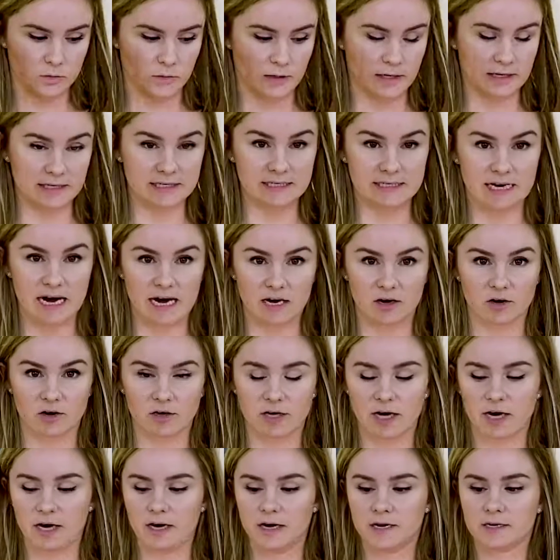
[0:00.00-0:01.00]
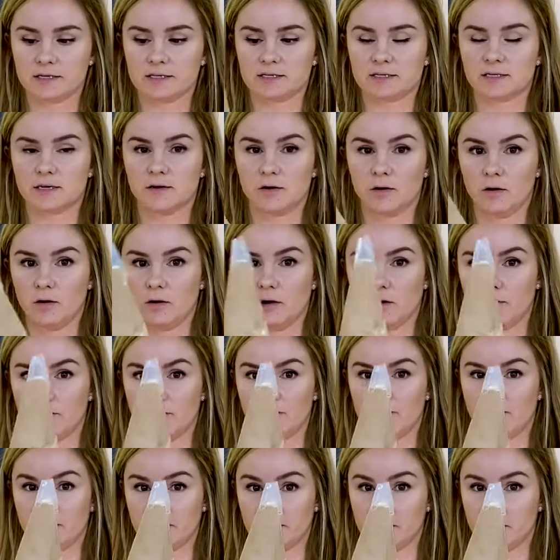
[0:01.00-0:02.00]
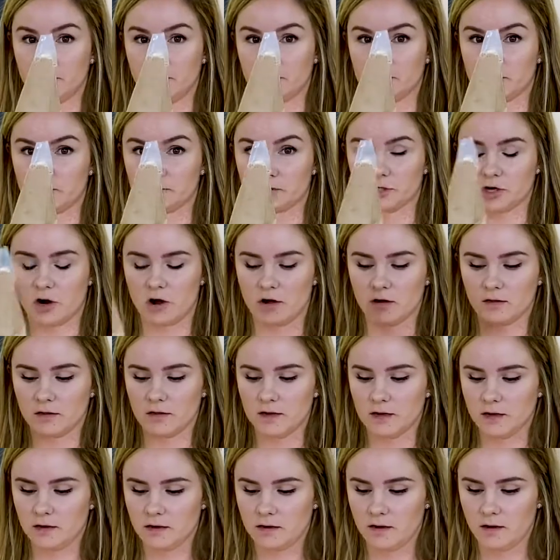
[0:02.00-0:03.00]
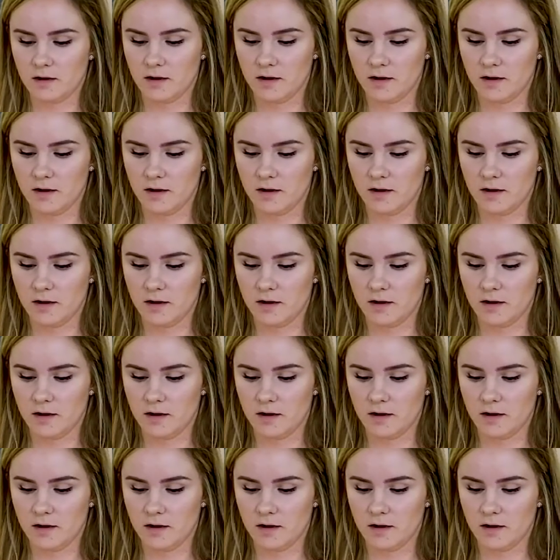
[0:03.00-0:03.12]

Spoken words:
we're going to stack our cakes, fill it with our chocolate,